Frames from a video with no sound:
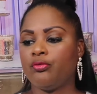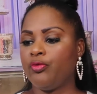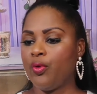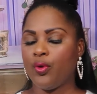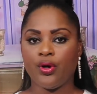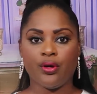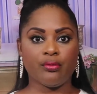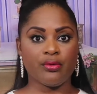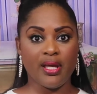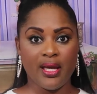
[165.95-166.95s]

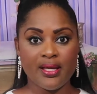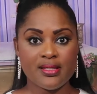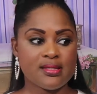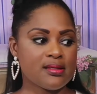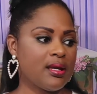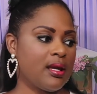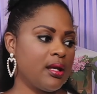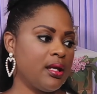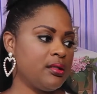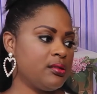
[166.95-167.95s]
for guests
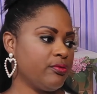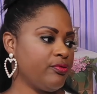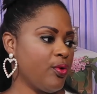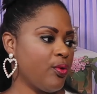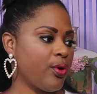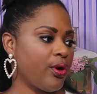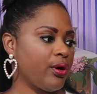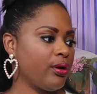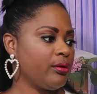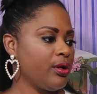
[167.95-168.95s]
and
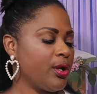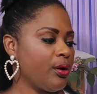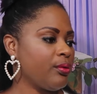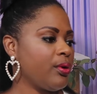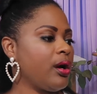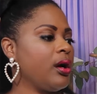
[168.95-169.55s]
for, you know,